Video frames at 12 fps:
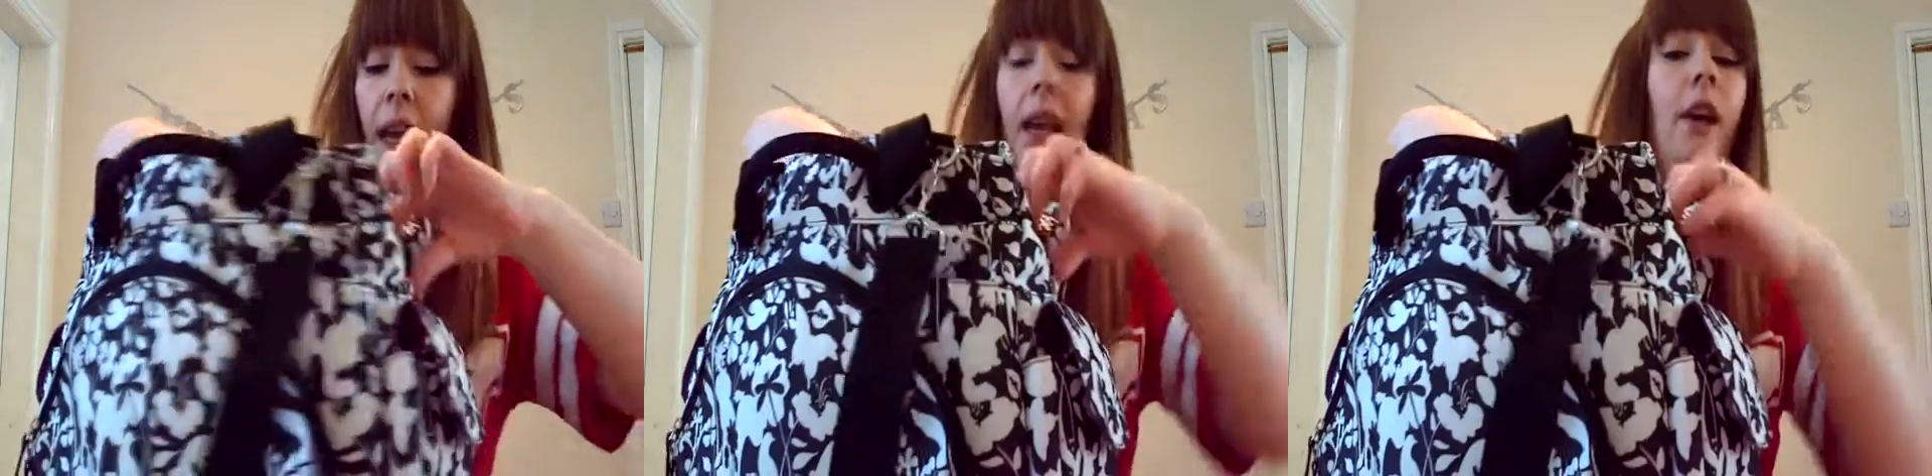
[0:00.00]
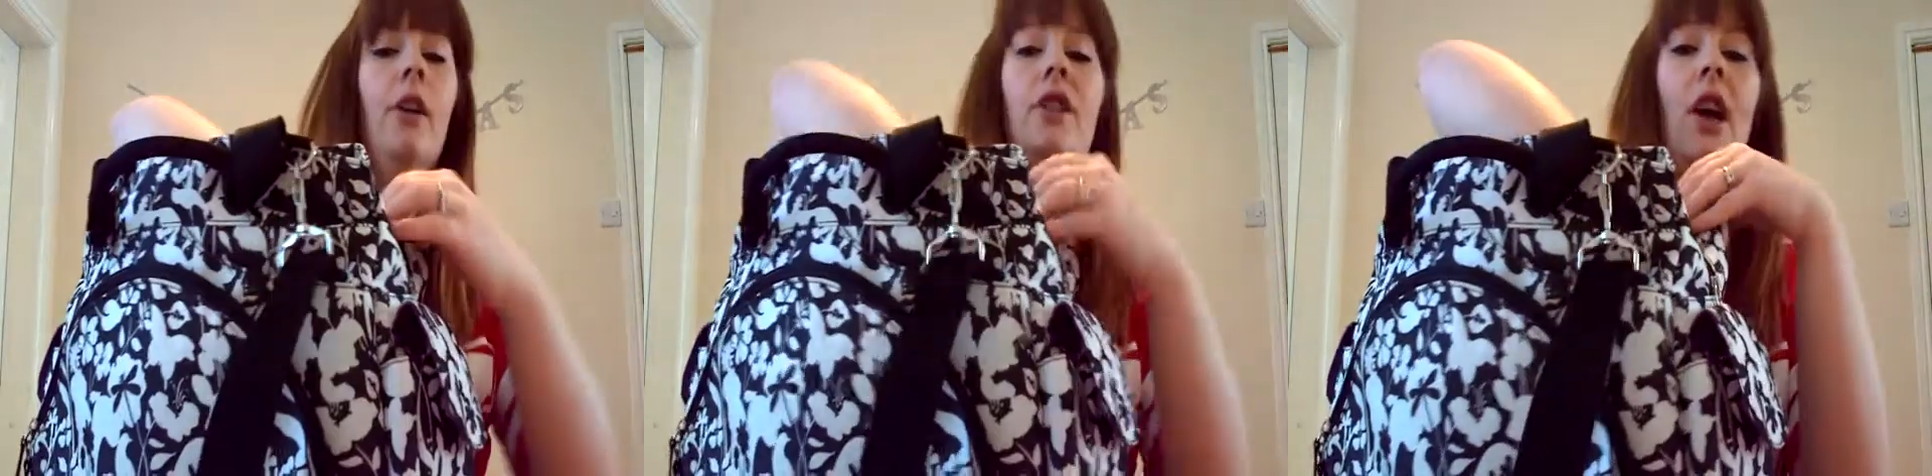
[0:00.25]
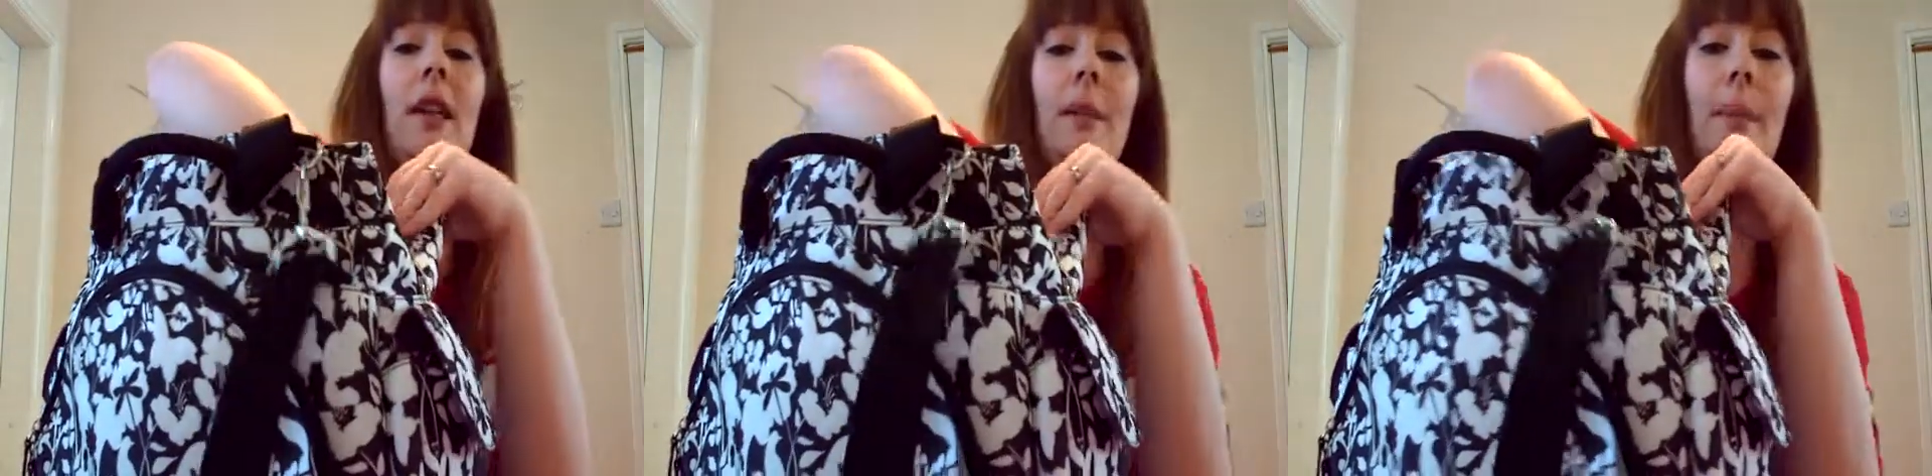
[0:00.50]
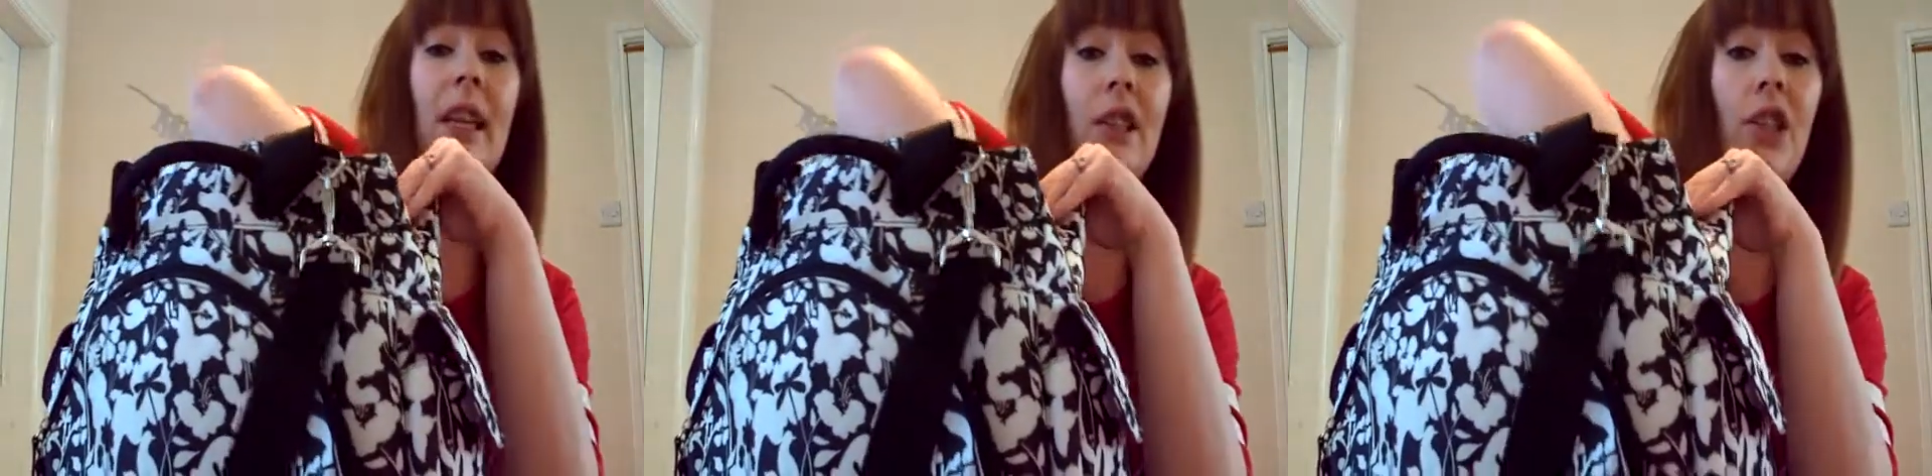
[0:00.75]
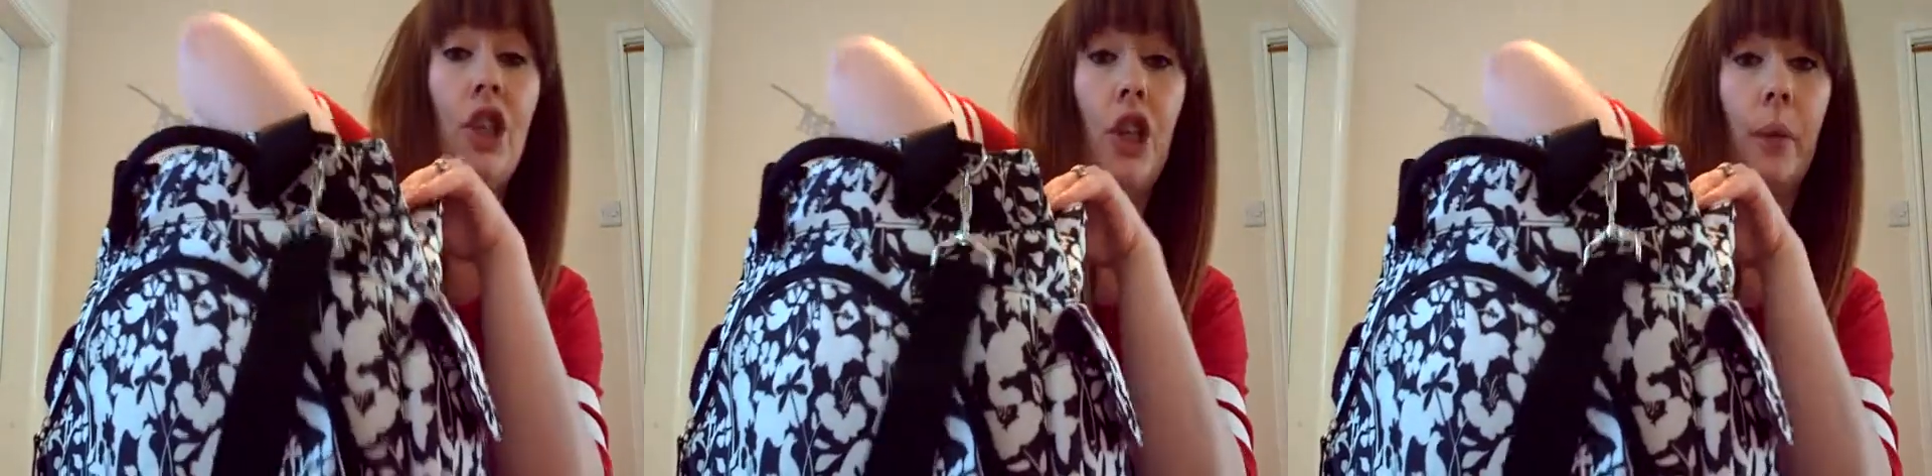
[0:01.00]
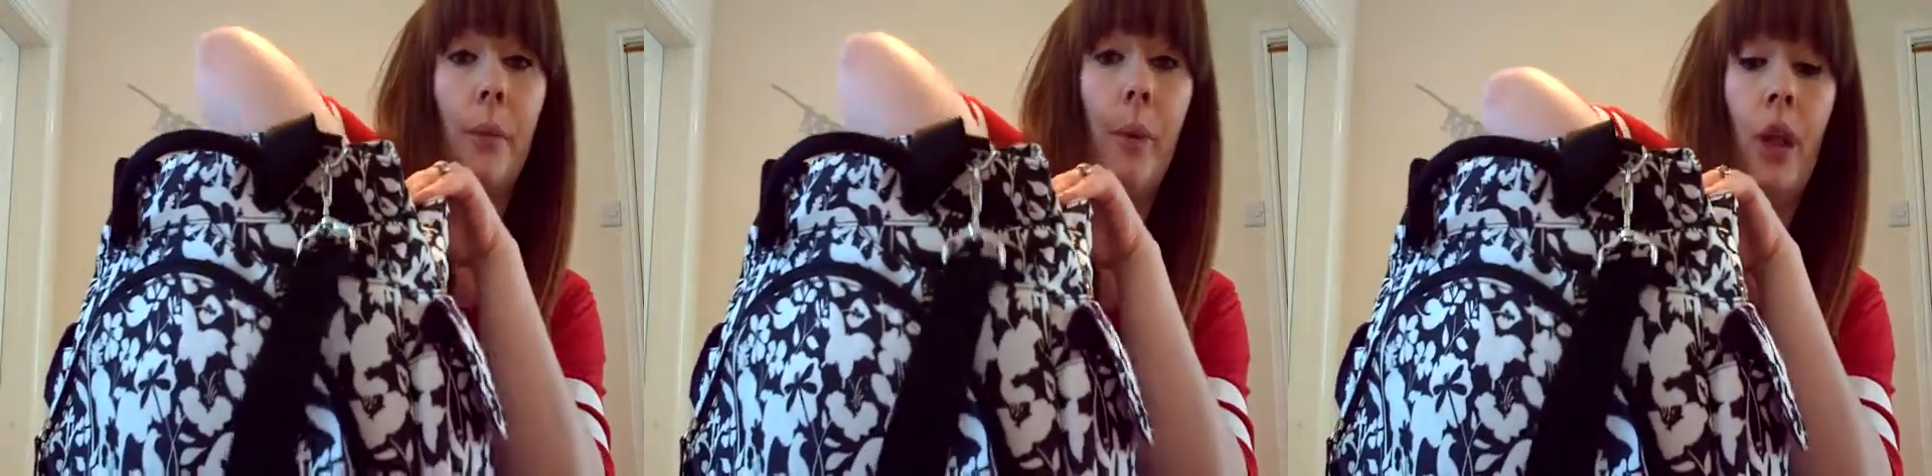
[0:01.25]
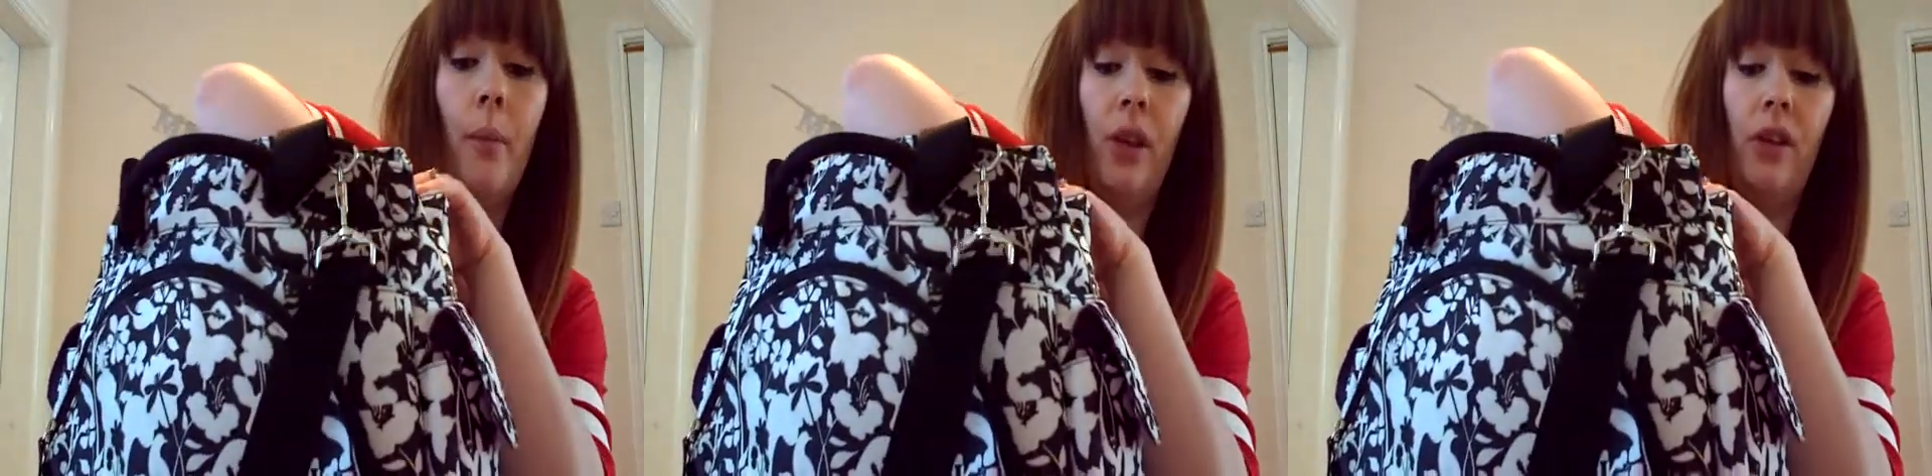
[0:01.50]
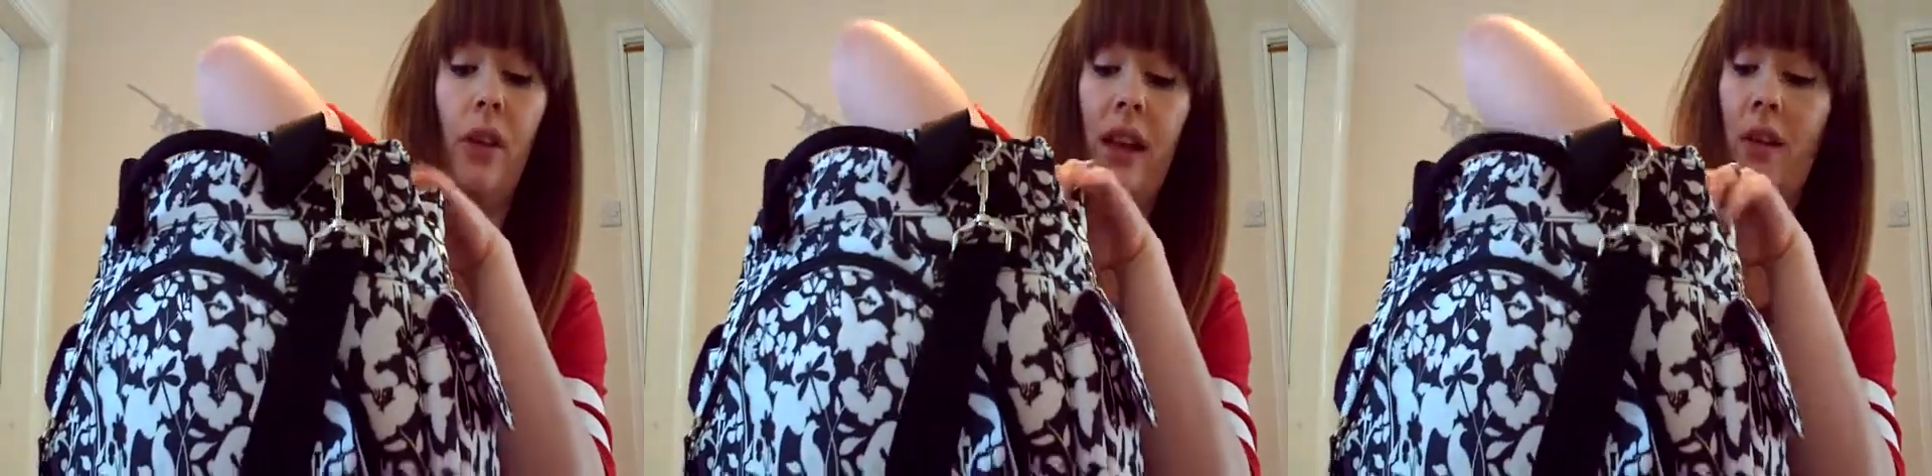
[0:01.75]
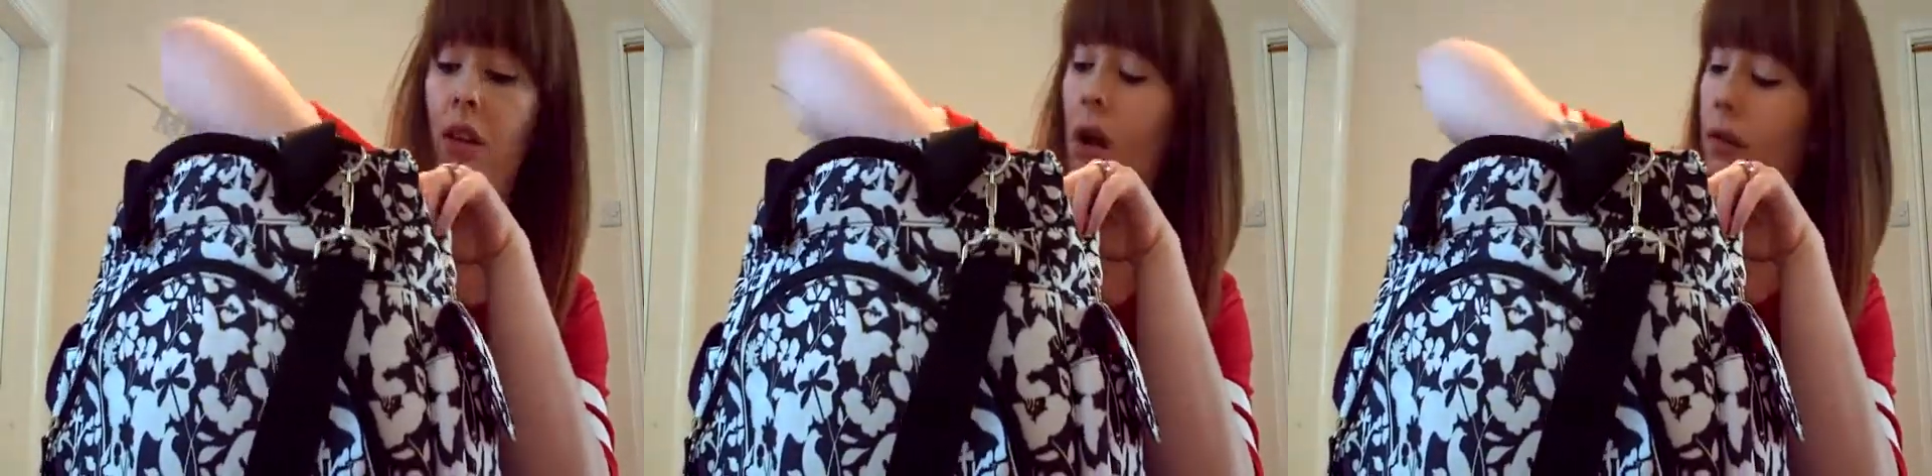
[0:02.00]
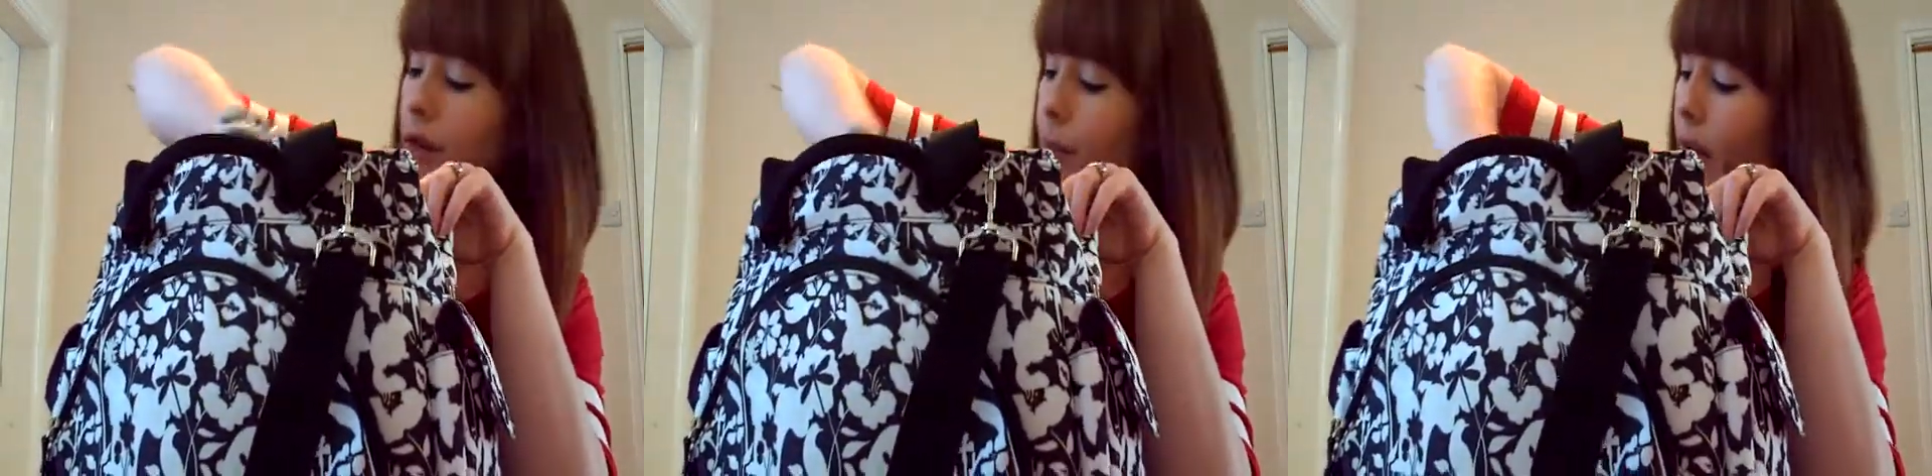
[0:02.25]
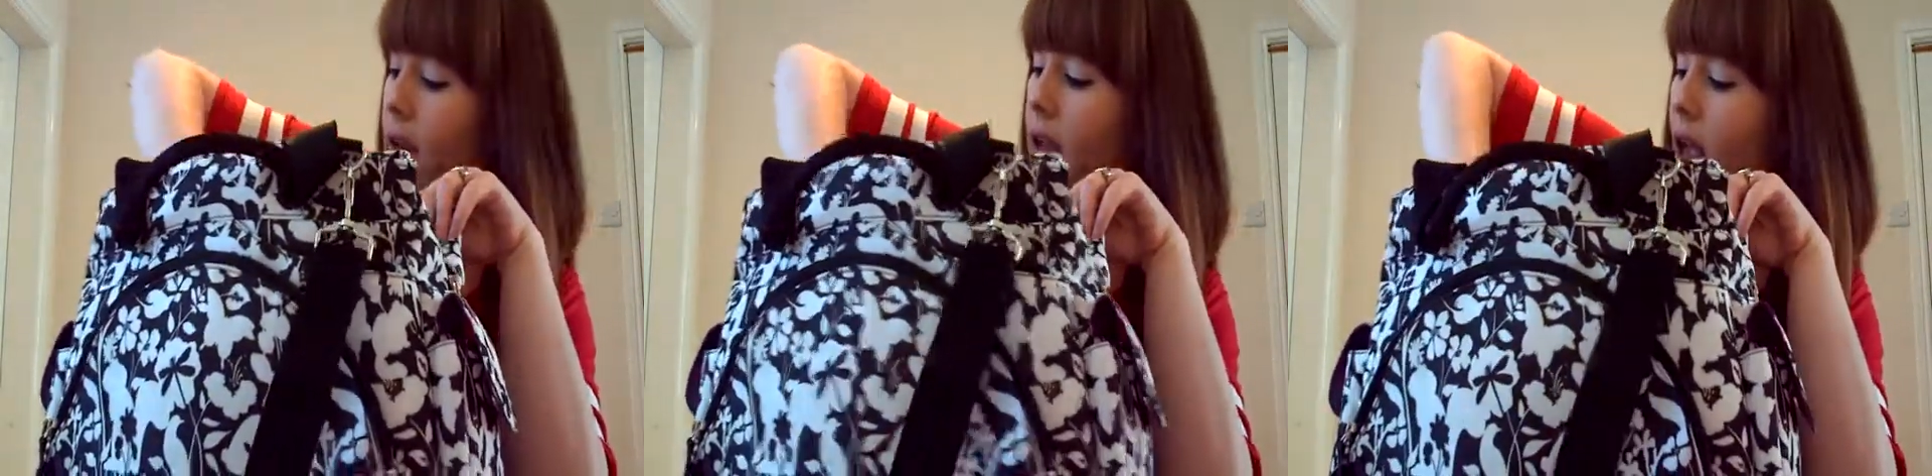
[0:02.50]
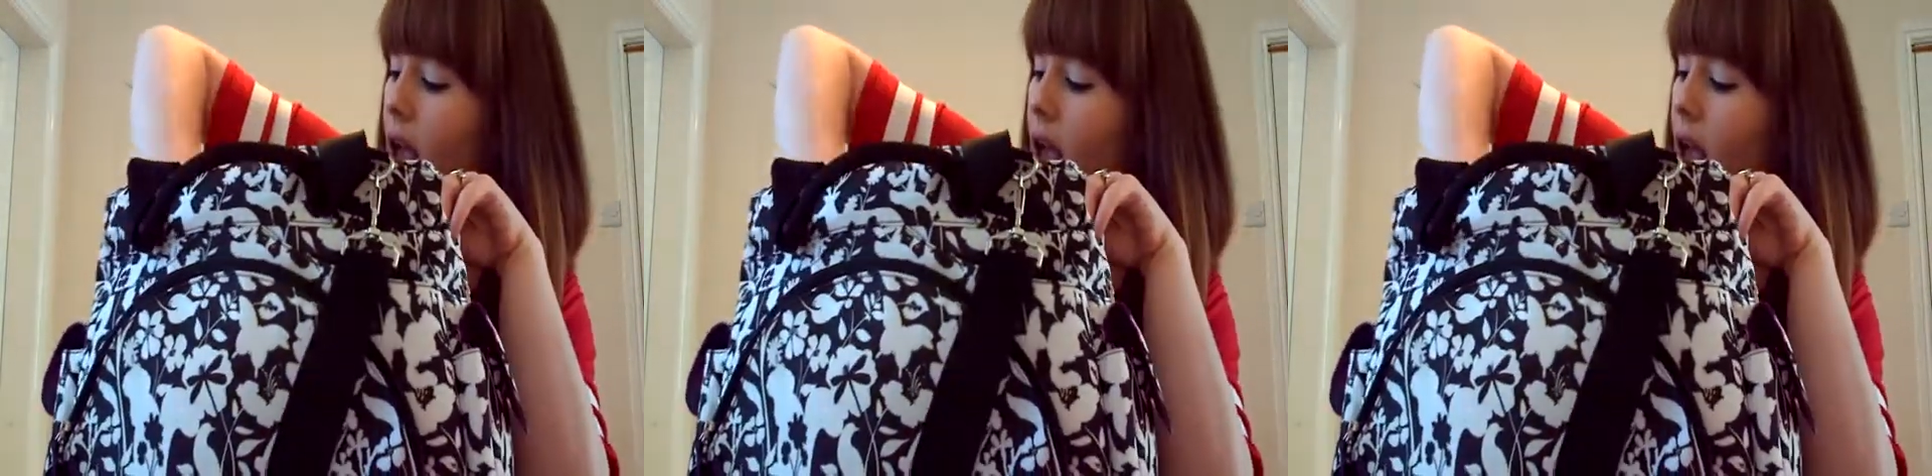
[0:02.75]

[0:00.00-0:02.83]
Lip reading: it also has places you can put your bottle in there as well,